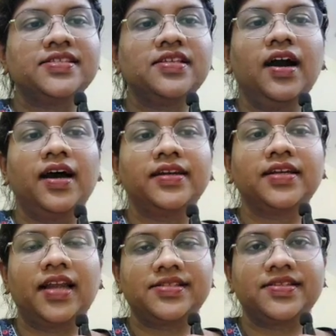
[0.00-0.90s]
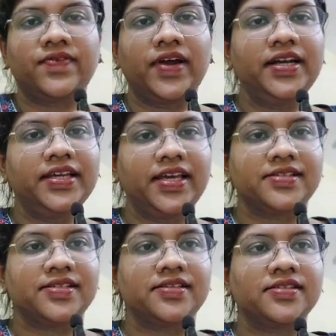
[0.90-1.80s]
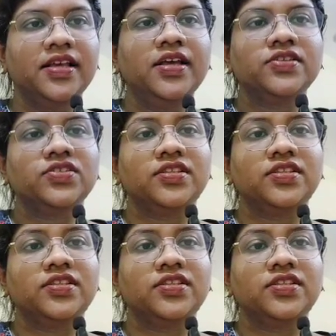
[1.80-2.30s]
is the unclassified cases.